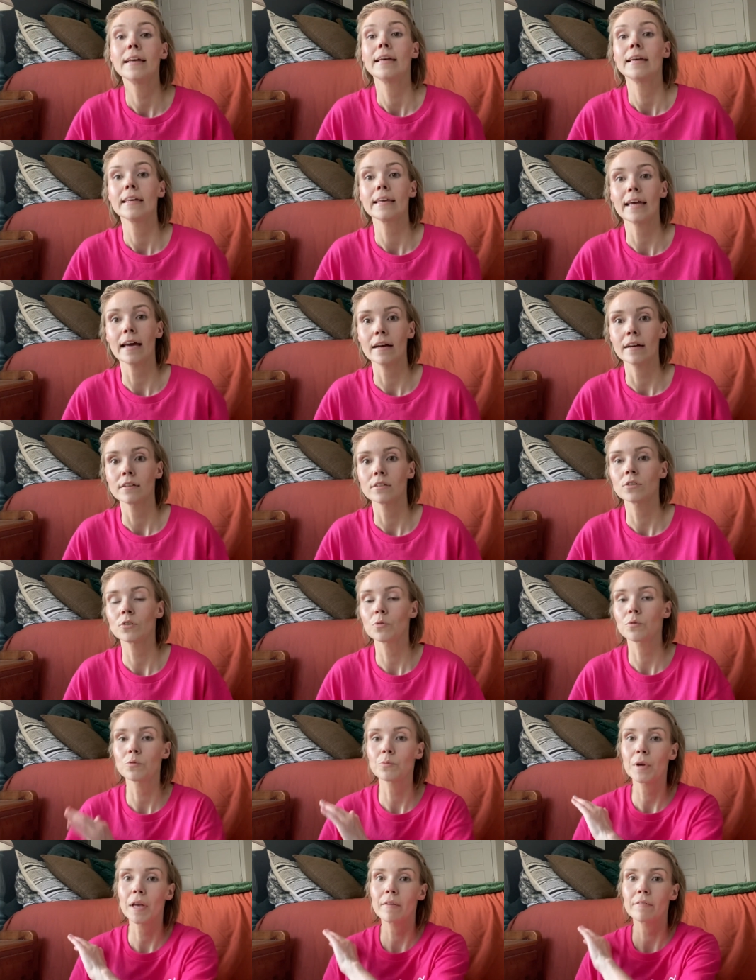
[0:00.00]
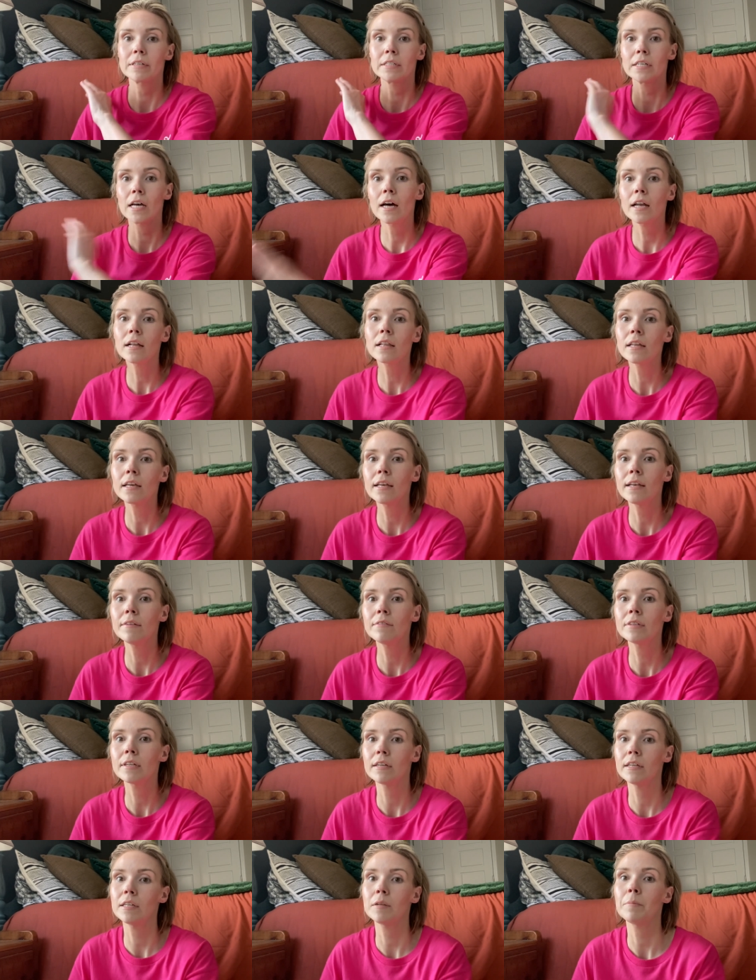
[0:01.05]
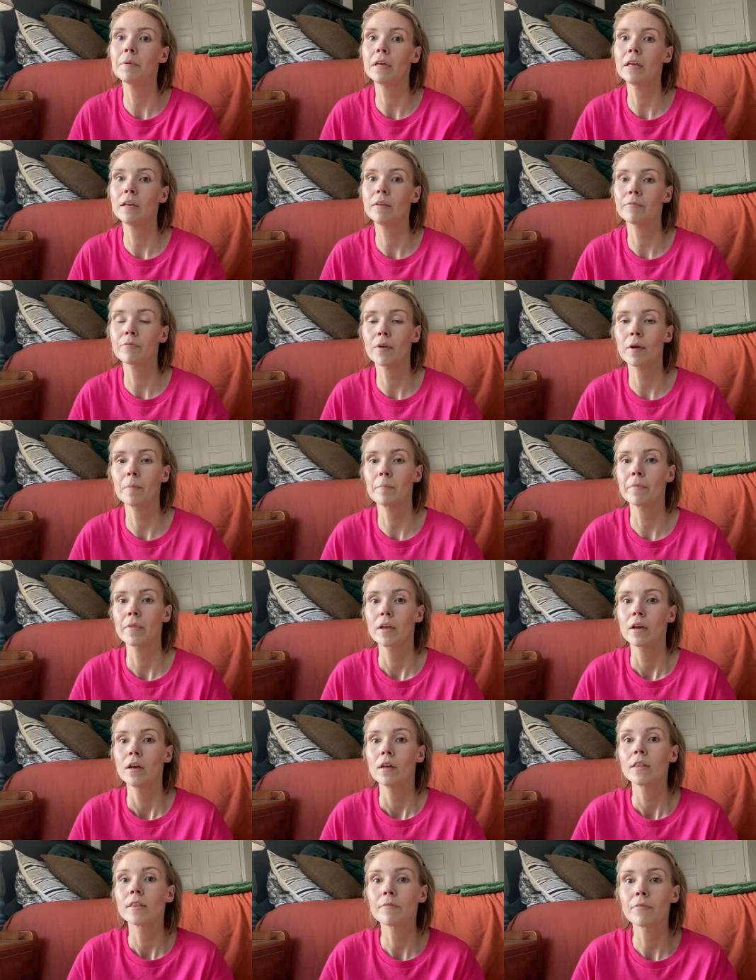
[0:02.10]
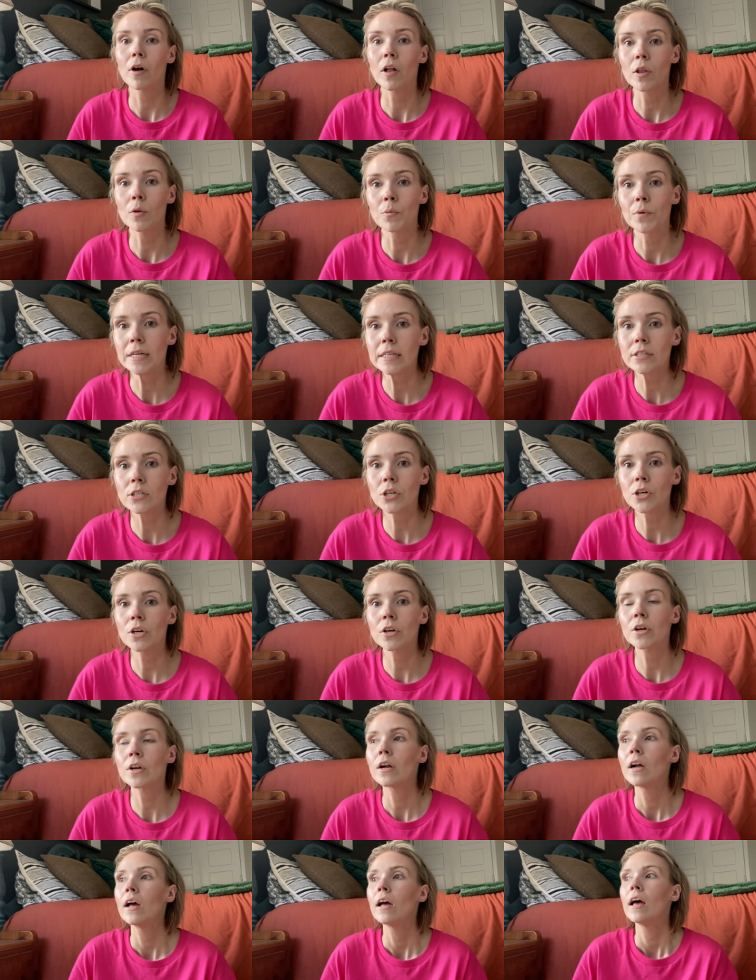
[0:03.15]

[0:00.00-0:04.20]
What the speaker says: Yeah, so we have a ton of leaves that need to be from the fall and winter.